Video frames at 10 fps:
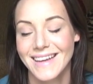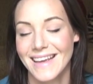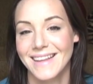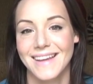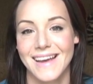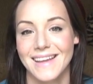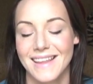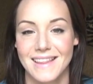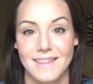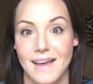he
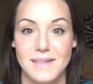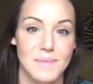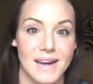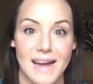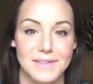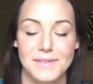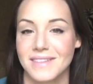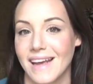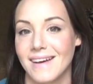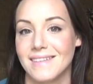likes my
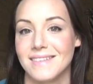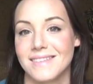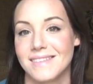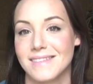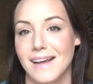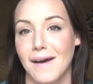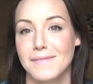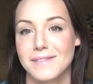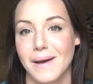natural nails and stuff,